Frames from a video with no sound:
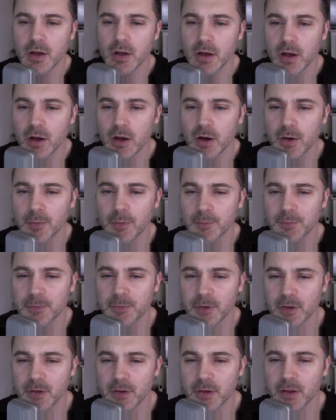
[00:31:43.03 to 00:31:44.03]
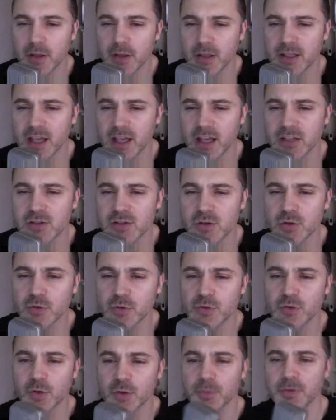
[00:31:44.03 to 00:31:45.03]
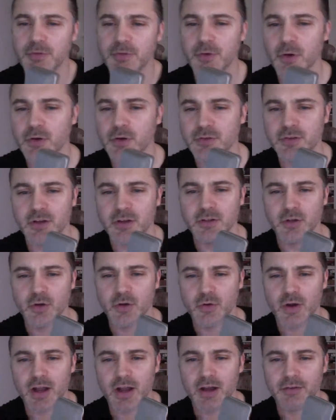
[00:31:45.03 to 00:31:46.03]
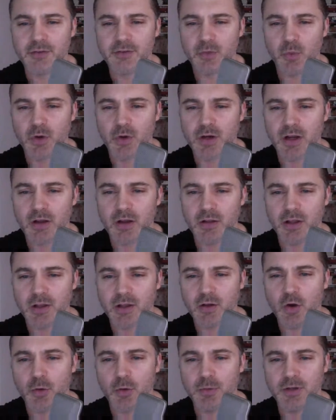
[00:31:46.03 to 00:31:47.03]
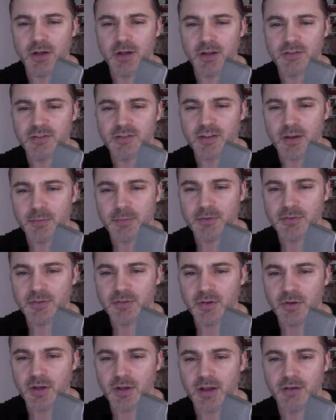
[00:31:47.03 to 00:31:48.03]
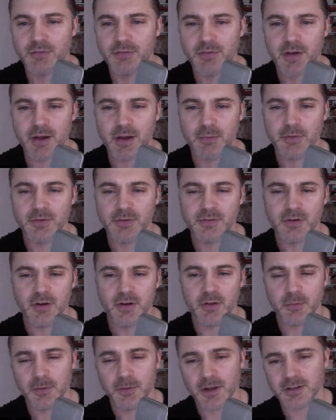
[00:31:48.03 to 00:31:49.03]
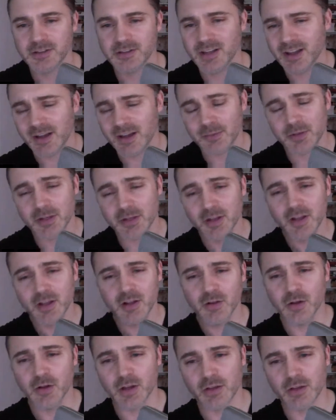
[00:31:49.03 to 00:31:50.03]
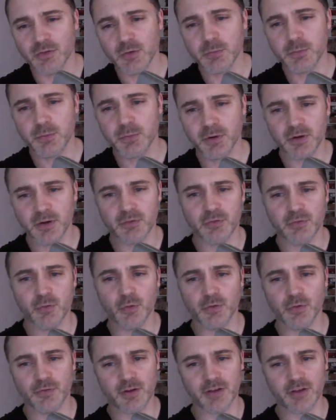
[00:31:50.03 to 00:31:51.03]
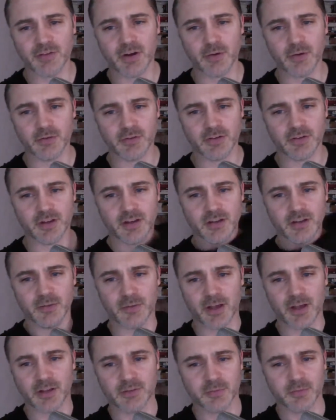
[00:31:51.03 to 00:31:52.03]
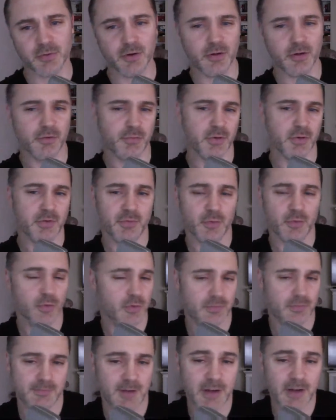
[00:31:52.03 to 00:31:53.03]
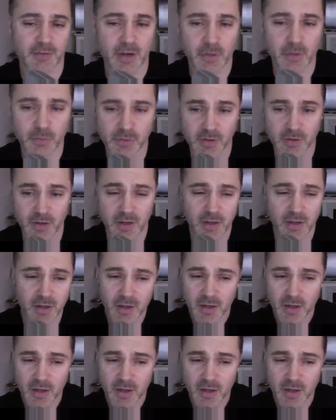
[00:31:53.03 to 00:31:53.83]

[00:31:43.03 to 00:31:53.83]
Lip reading: Um, can you still be focused on your craft and work out like Kobe nonstop, but still have hobbies and other passions? Yeah, I mean, look, if you're putting 4 or 5 hours a day into basketball, 3, 4, 5 hours a day,